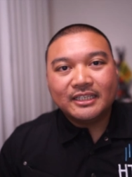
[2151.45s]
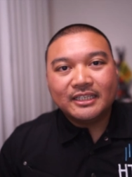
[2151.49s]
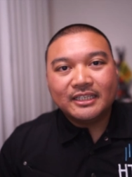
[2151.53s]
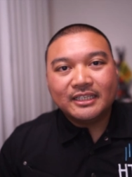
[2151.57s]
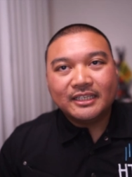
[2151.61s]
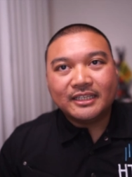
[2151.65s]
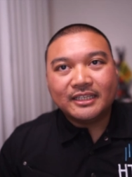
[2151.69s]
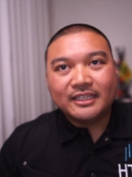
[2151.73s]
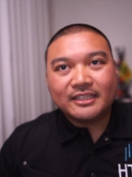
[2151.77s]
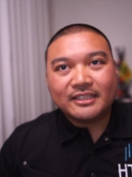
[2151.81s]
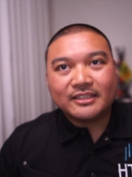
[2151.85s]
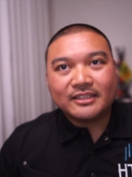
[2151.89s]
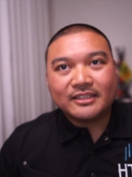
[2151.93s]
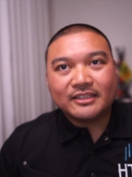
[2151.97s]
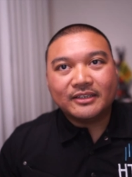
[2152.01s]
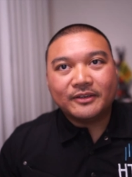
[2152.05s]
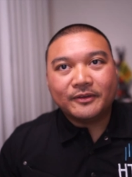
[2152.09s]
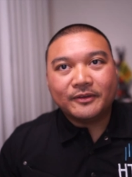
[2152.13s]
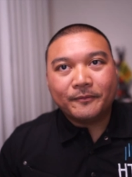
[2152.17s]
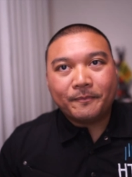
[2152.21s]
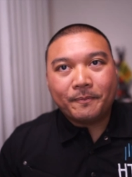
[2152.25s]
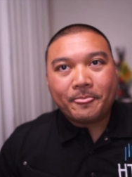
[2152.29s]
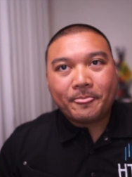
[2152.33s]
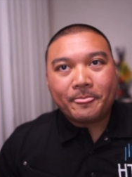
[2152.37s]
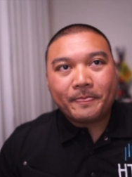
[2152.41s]
And
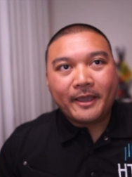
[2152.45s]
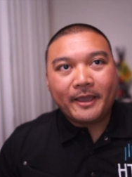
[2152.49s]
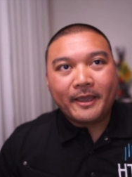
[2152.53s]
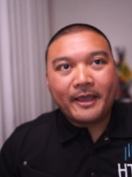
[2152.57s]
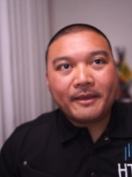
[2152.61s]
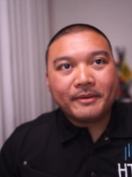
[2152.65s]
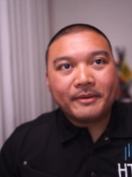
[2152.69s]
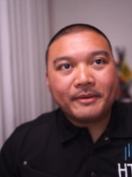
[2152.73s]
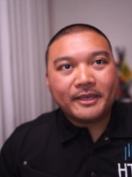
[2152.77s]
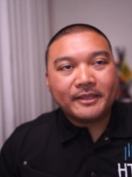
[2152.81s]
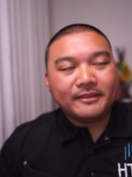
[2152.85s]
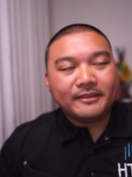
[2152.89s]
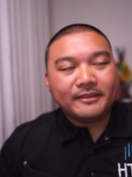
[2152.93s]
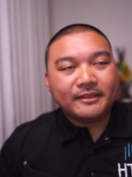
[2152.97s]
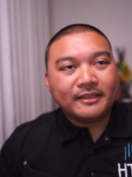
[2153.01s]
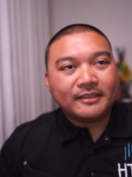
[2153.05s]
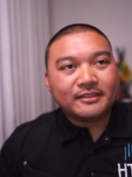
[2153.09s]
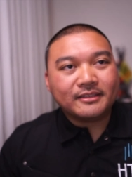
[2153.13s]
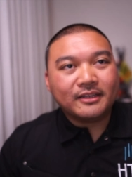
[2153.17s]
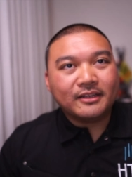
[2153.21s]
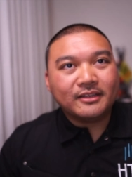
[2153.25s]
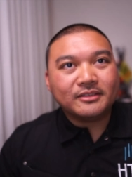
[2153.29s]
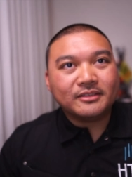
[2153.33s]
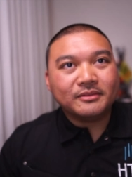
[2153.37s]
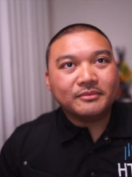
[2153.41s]
so, yeah, man, that's
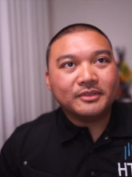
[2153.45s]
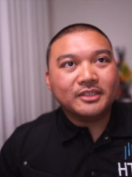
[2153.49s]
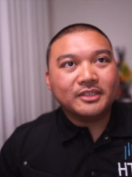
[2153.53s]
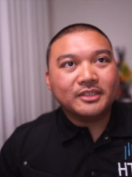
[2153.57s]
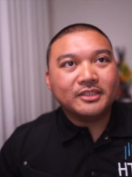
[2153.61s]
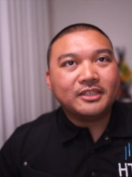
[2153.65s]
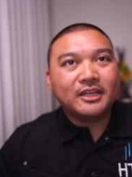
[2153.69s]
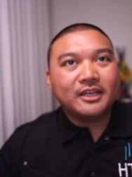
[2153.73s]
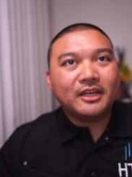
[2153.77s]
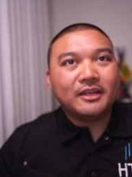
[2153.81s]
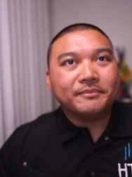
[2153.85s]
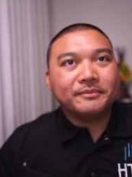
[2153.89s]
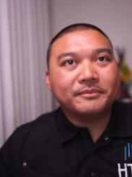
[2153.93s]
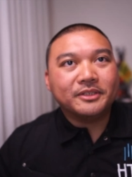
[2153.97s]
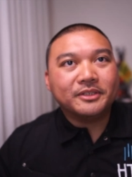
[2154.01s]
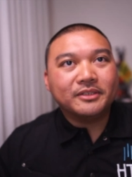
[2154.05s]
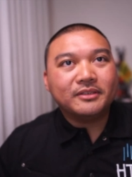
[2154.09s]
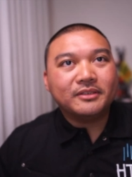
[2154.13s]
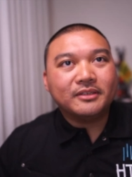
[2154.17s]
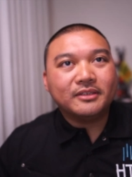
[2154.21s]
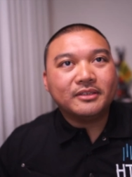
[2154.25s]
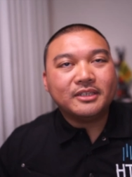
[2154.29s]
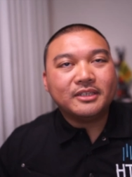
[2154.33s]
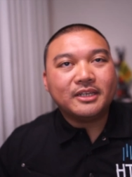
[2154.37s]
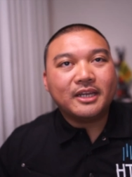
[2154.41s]
awesome. Good job, dude.
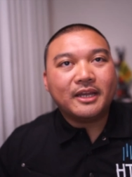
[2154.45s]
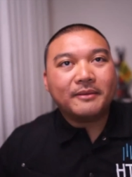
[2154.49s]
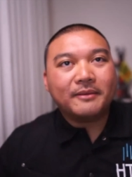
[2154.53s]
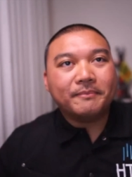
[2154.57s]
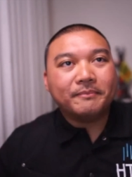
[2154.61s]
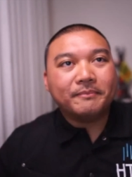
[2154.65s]
Good job.